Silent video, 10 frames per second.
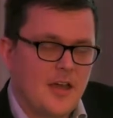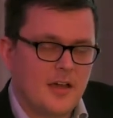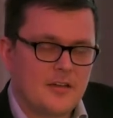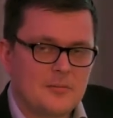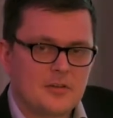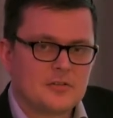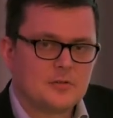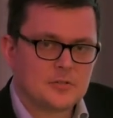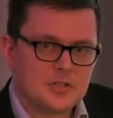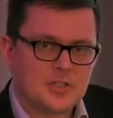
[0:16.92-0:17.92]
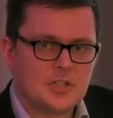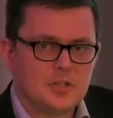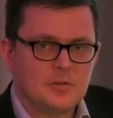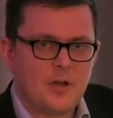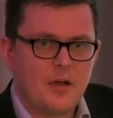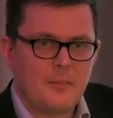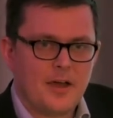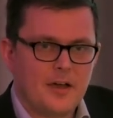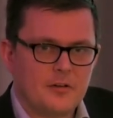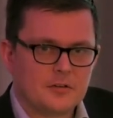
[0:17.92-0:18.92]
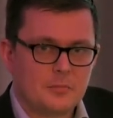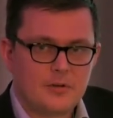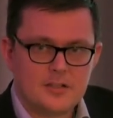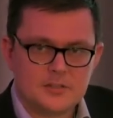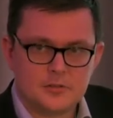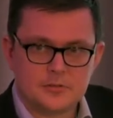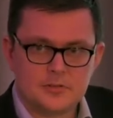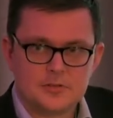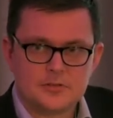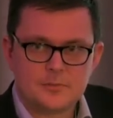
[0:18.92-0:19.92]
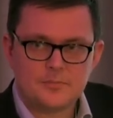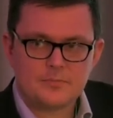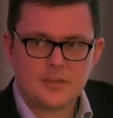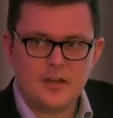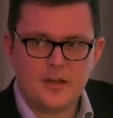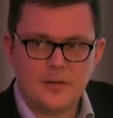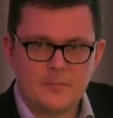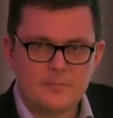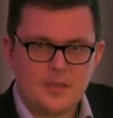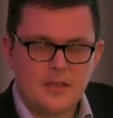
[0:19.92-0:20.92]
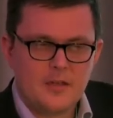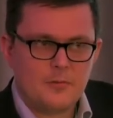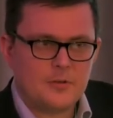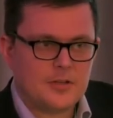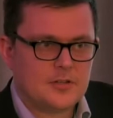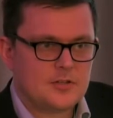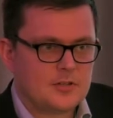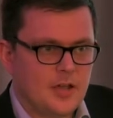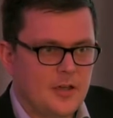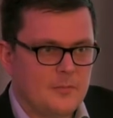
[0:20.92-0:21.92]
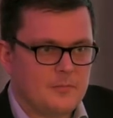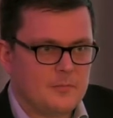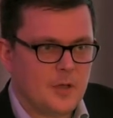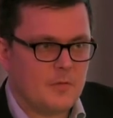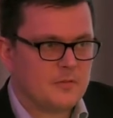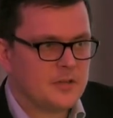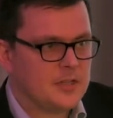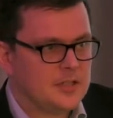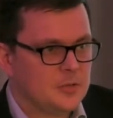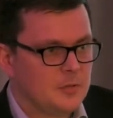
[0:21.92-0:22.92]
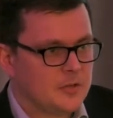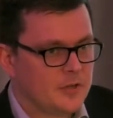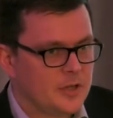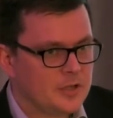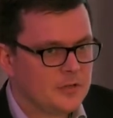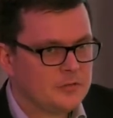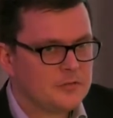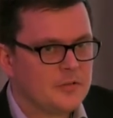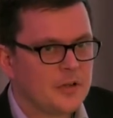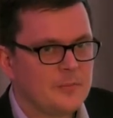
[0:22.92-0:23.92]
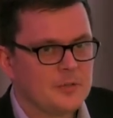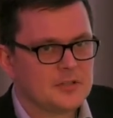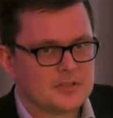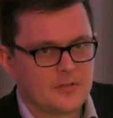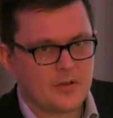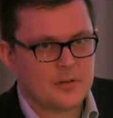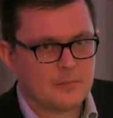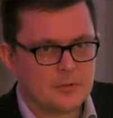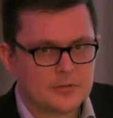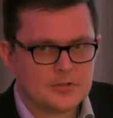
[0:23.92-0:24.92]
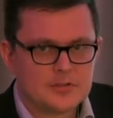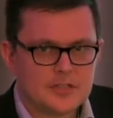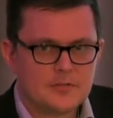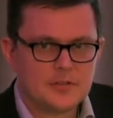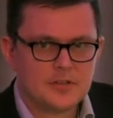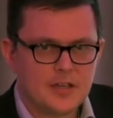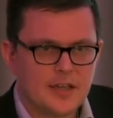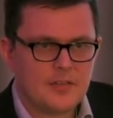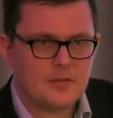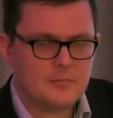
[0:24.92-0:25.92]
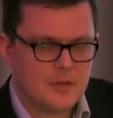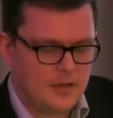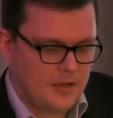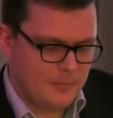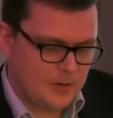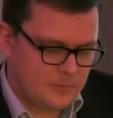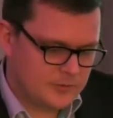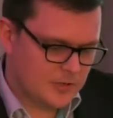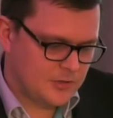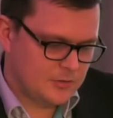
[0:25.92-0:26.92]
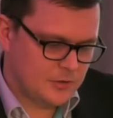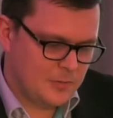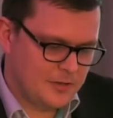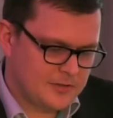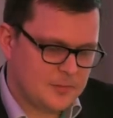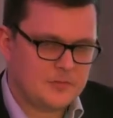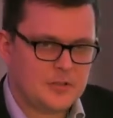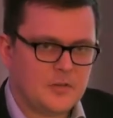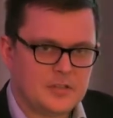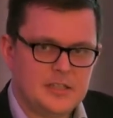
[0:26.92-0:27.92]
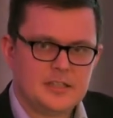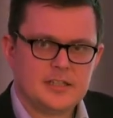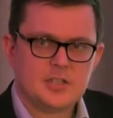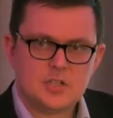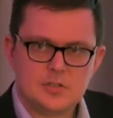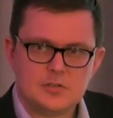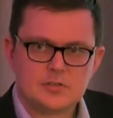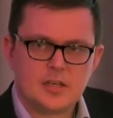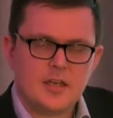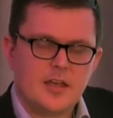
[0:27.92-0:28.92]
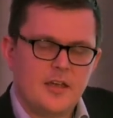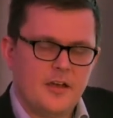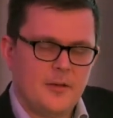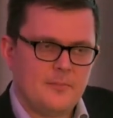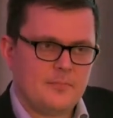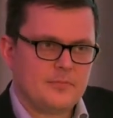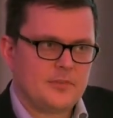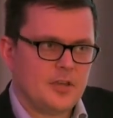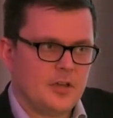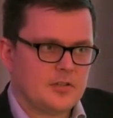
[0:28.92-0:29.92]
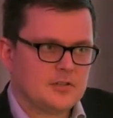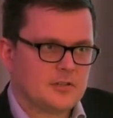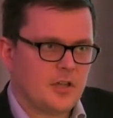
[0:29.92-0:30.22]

And I'm going to talk to you about parental orders, which hopefully you will have heard of because they're very important if you can get them. But I'm also going to talk about some of the other legal issues that